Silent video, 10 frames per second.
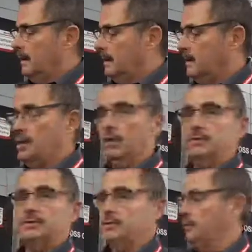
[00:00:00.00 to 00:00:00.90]
New
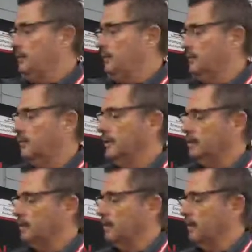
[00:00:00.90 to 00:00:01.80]
to the
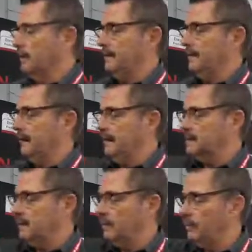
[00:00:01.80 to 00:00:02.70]
Graceport line the
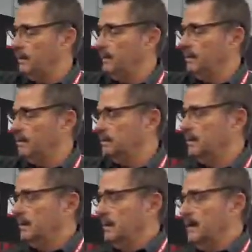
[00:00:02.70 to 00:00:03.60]
last couple years,
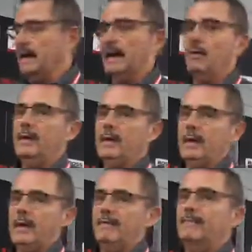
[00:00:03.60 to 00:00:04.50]
now we
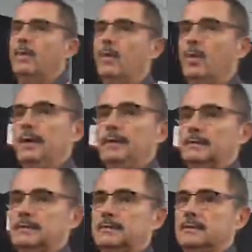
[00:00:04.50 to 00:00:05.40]
have
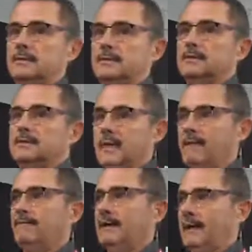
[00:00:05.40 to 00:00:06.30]
points,
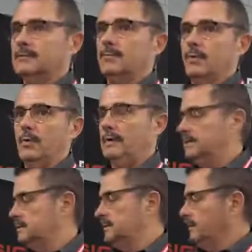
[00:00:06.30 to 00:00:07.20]
safe test
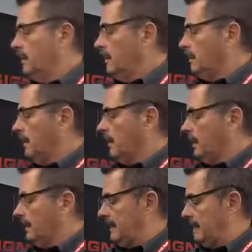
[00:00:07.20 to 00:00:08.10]
points. We
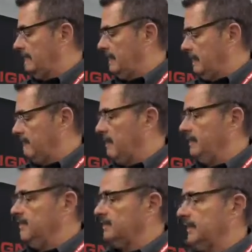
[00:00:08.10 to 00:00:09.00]
call that a
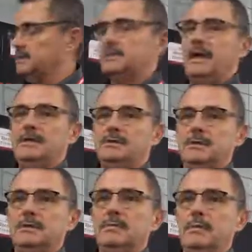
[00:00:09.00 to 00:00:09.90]
voltage test
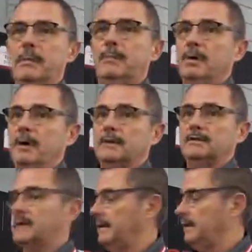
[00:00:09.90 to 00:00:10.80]
station when we put it
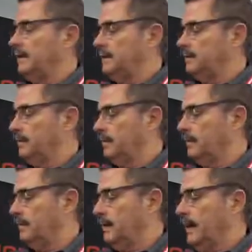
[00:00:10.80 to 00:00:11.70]
inside the
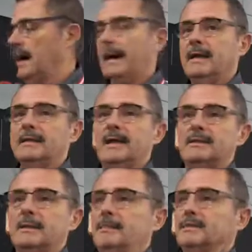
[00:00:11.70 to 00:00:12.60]
Graceport. I can
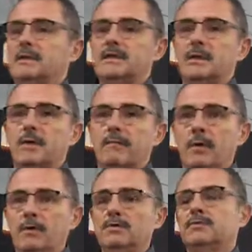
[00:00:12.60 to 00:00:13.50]
test up to 600
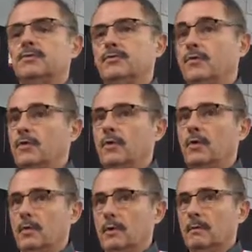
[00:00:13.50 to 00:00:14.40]
volts through the
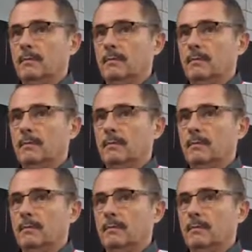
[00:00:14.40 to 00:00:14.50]
door.